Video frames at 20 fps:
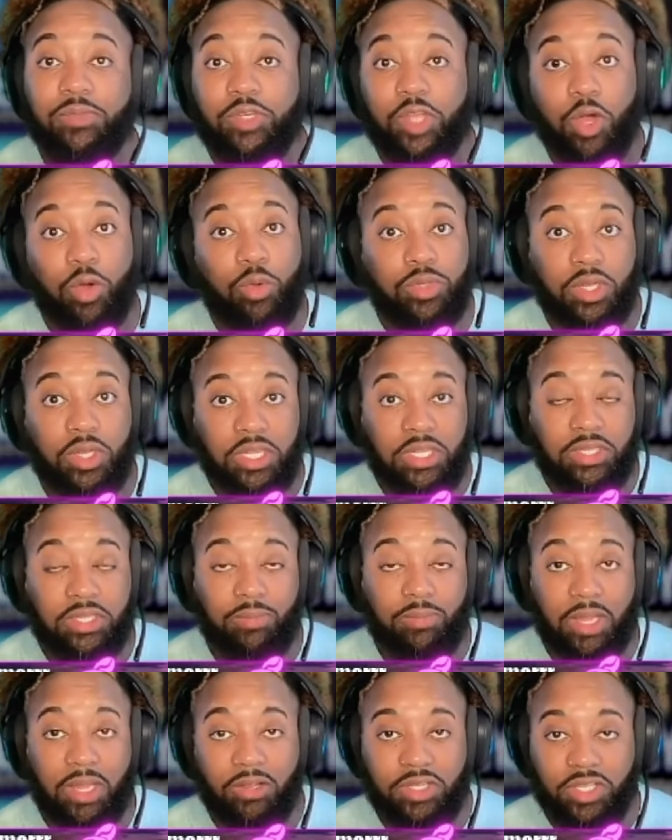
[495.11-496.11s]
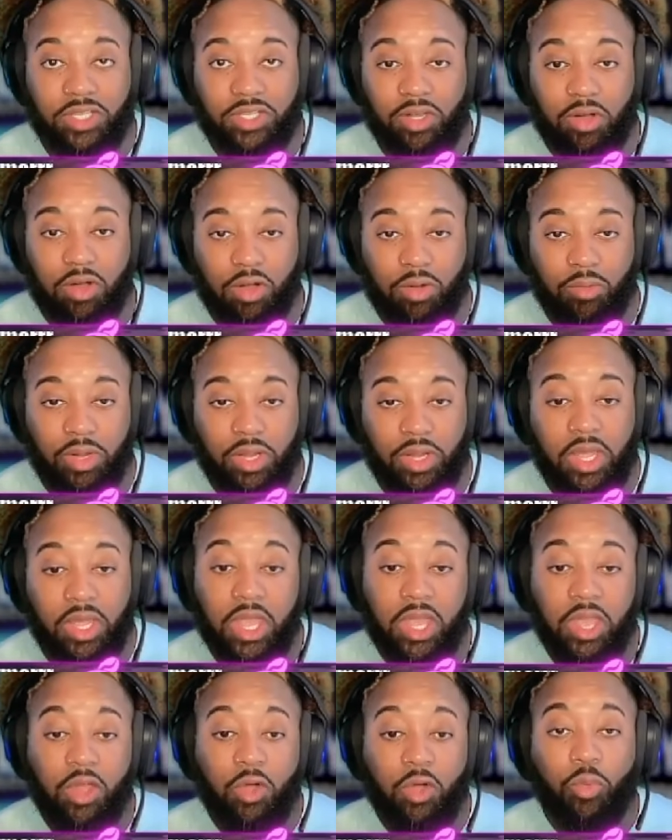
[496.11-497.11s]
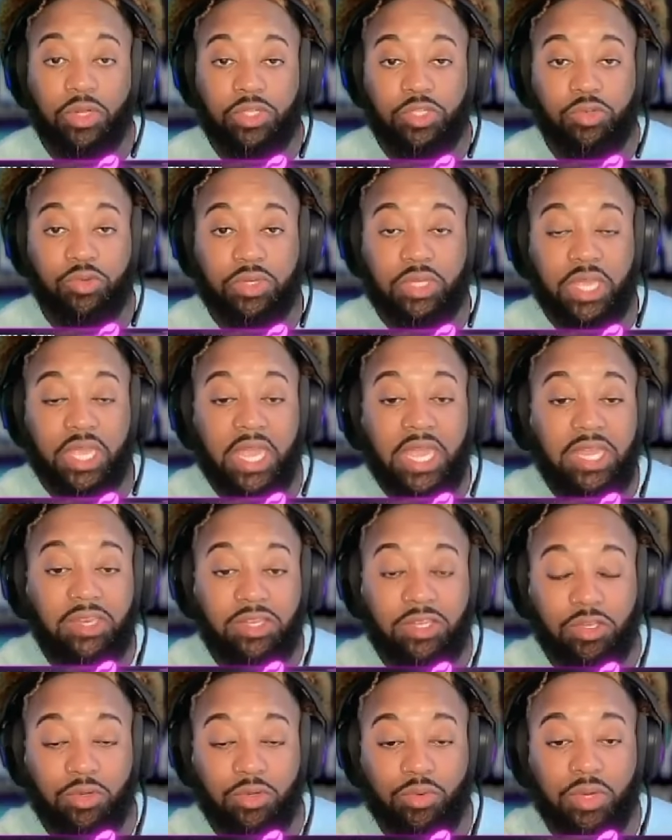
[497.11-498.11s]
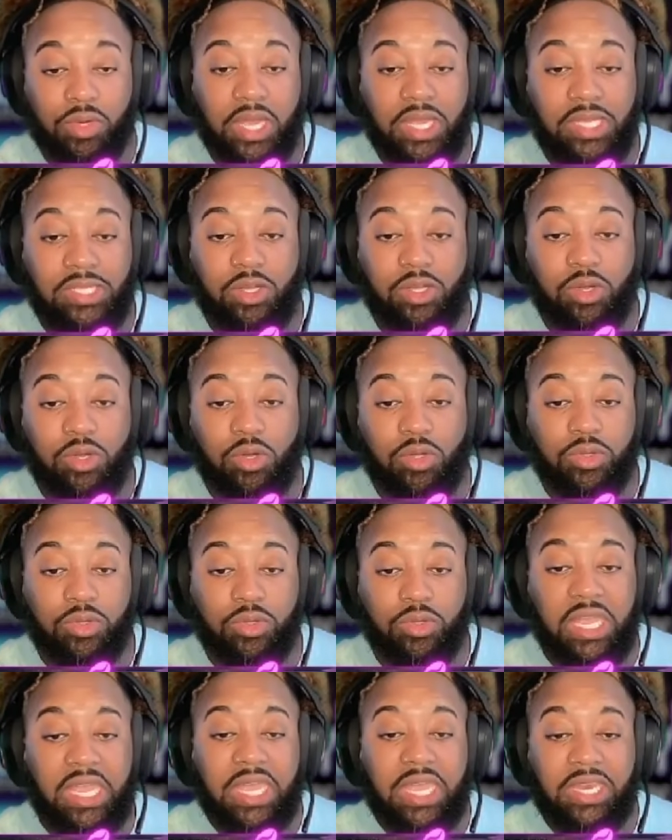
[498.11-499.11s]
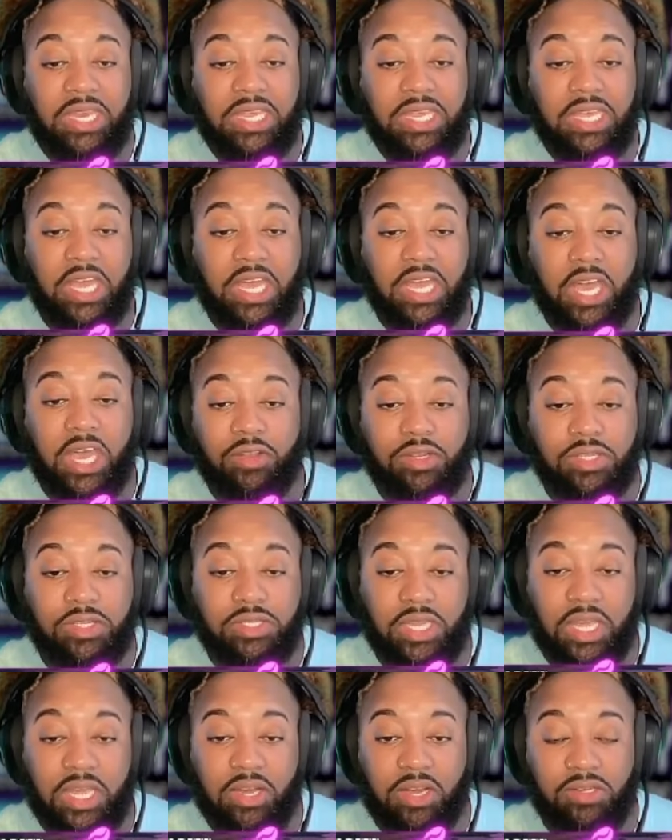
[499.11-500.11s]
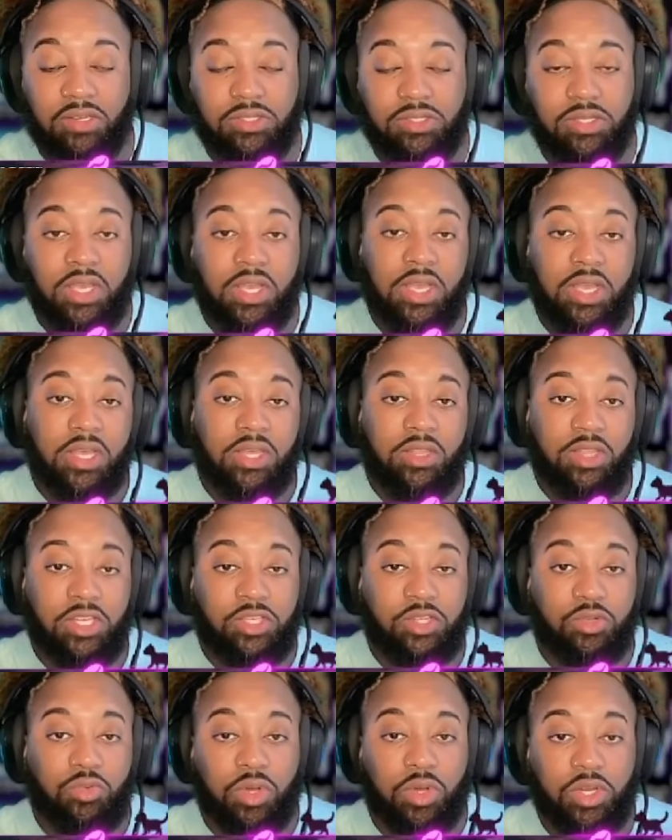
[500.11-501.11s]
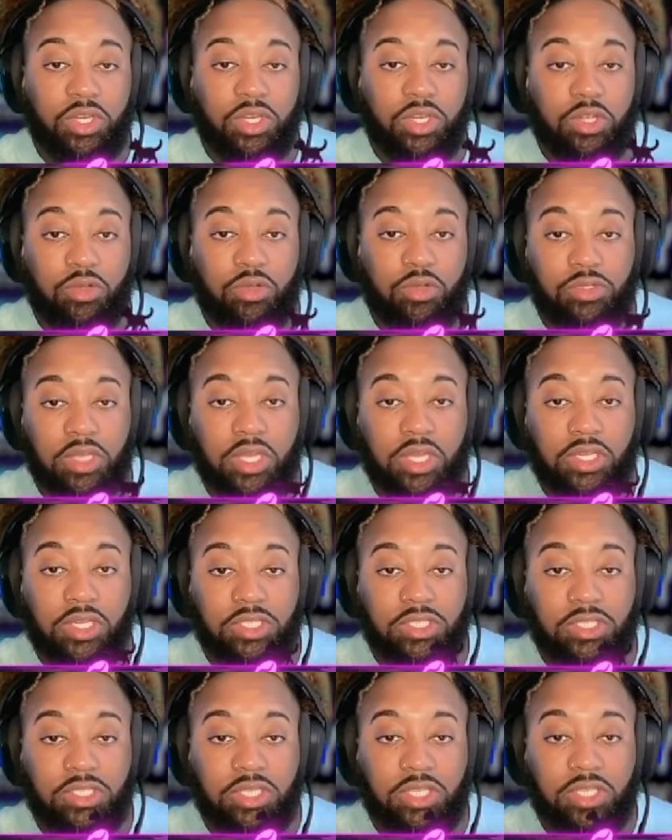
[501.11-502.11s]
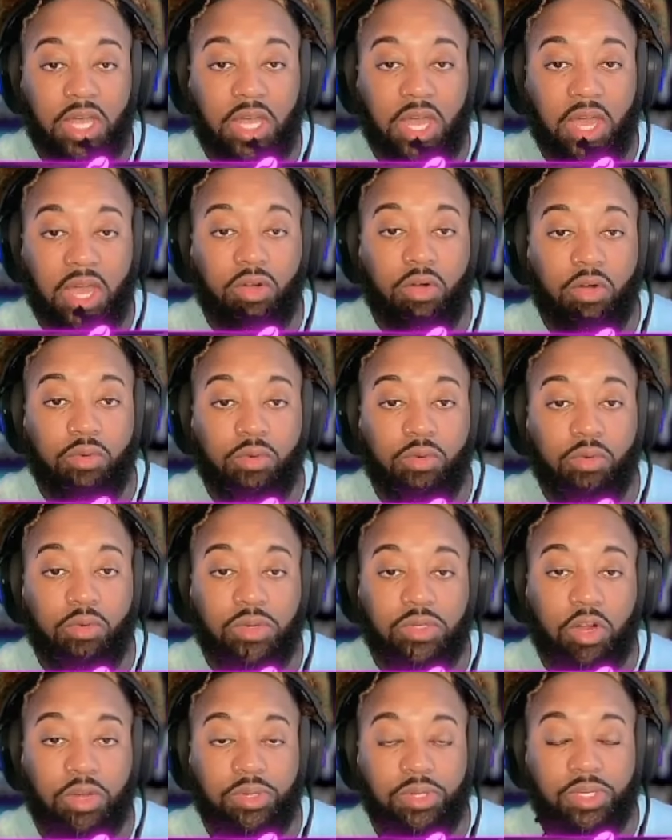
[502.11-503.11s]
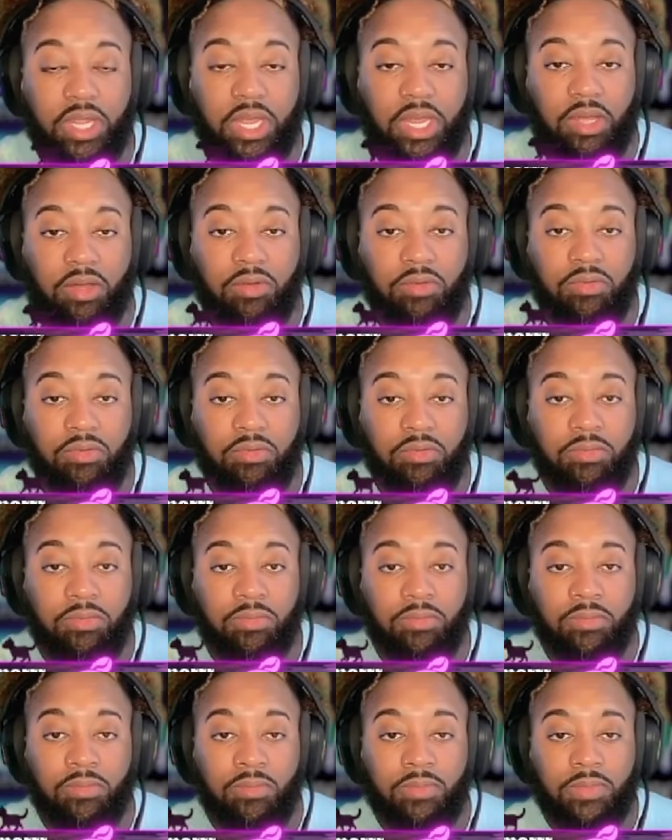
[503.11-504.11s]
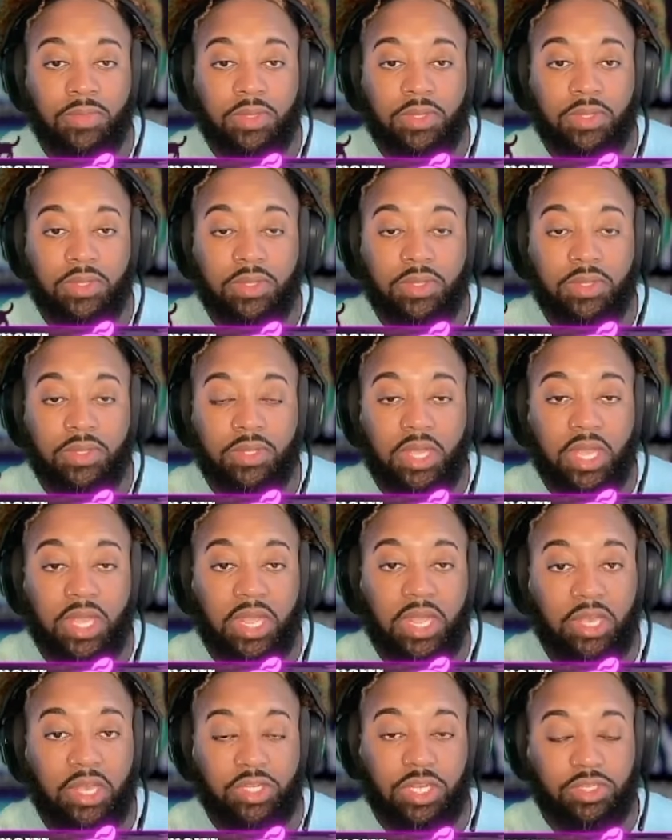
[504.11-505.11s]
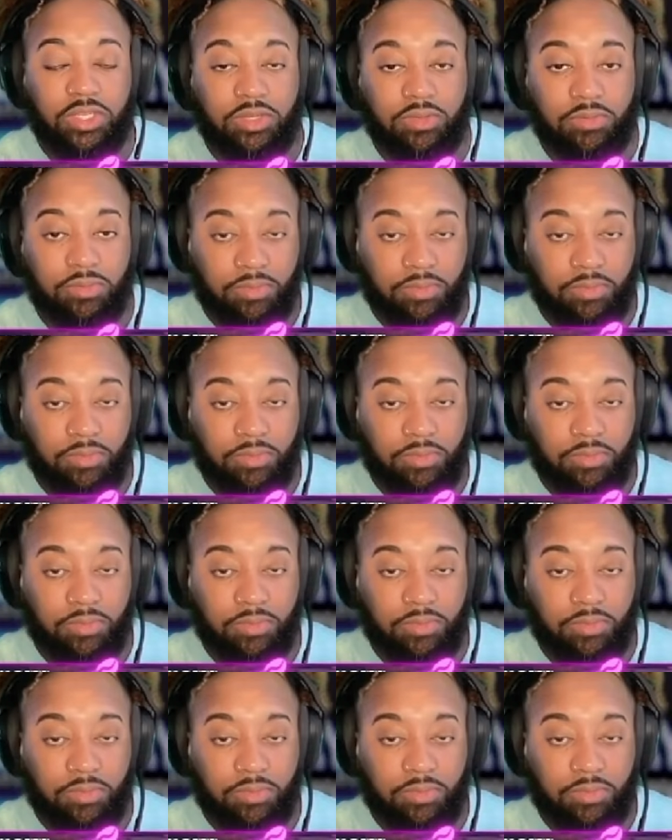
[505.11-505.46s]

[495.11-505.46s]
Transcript: Don't delete them. I learned that the hard way. What you can do is go to any other stairs that you want to use and just hover over what you already put down, and it'll change it.